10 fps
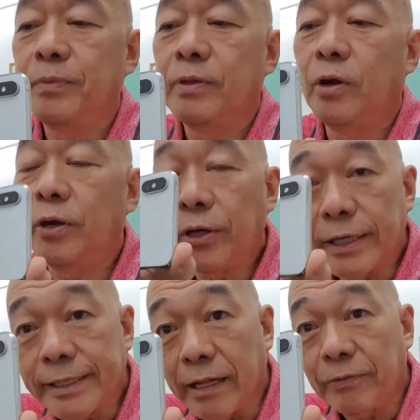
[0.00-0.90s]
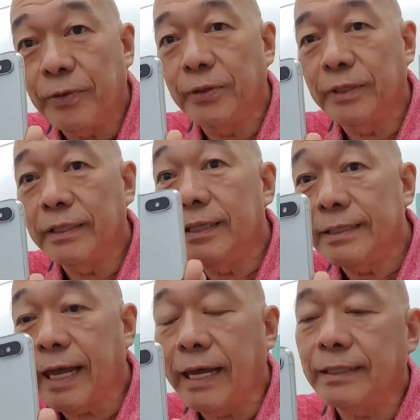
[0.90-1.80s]
or the cell phone in this
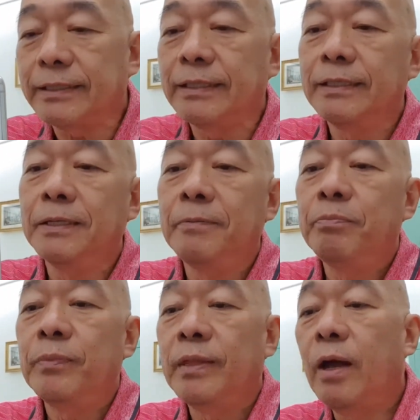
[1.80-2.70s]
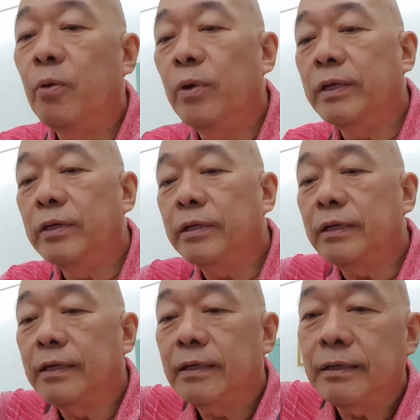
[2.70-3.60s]
case. Now when
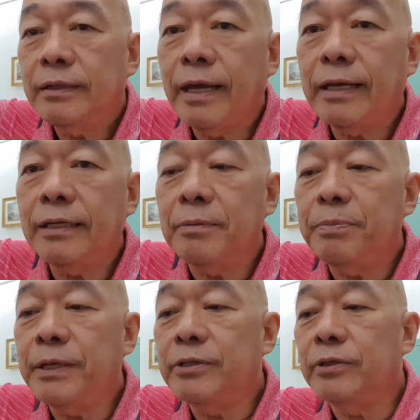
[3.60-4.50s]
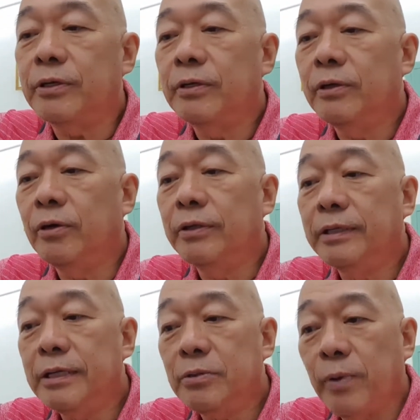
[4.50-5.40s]
you're taking the picture on
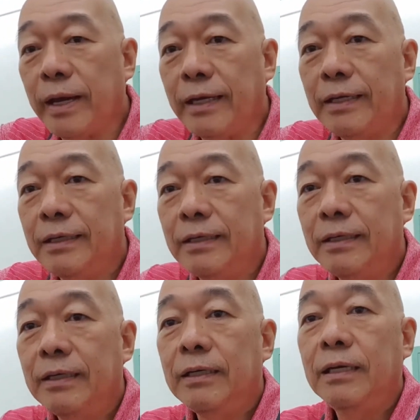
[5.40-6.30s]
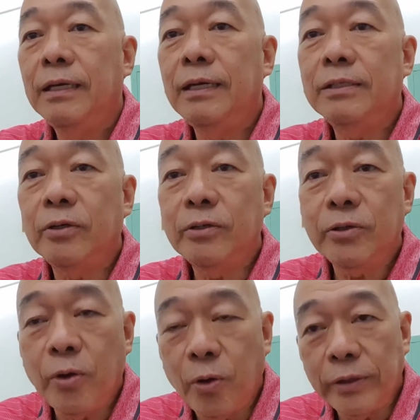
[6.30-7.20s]
this way, it's
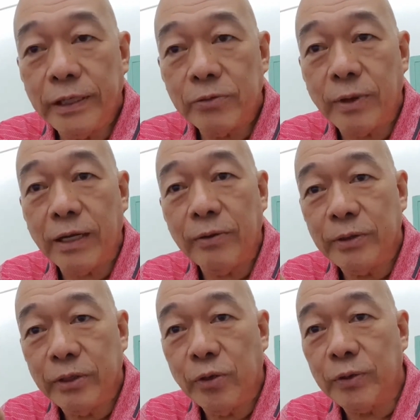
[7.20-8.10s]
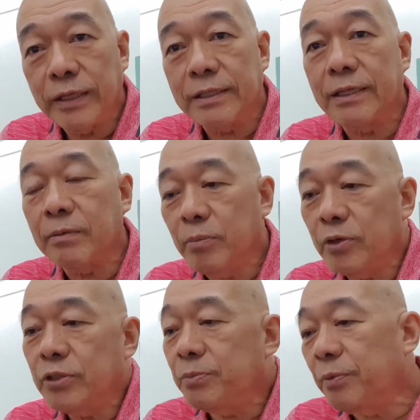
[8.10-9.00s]
also hold this way. You would notice that
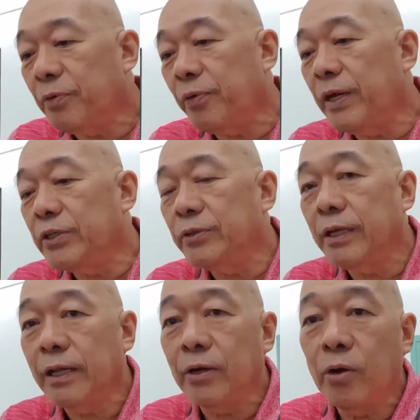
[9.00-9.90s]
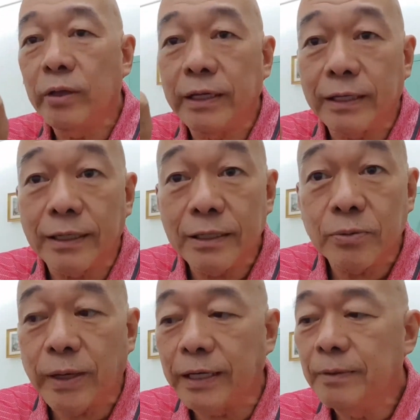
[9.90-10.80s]
most of the professionals are holding it
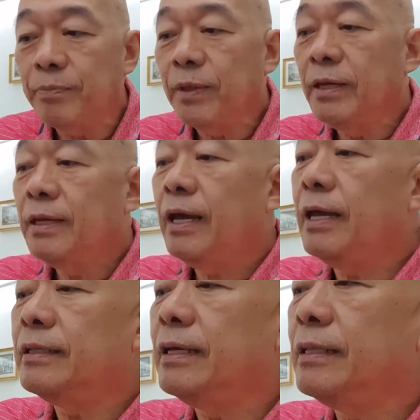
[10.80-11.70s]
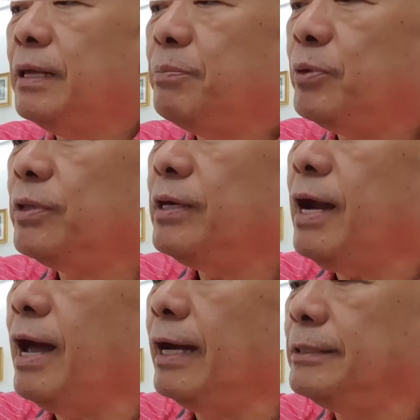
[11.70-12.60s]
this way, and then they put their
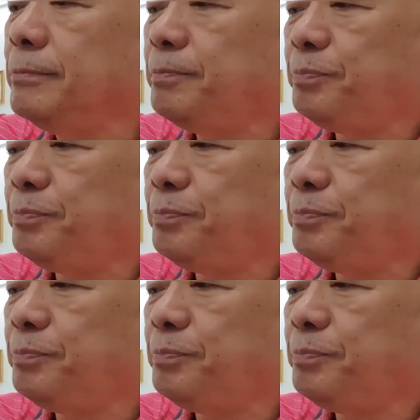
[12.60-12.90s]
hand,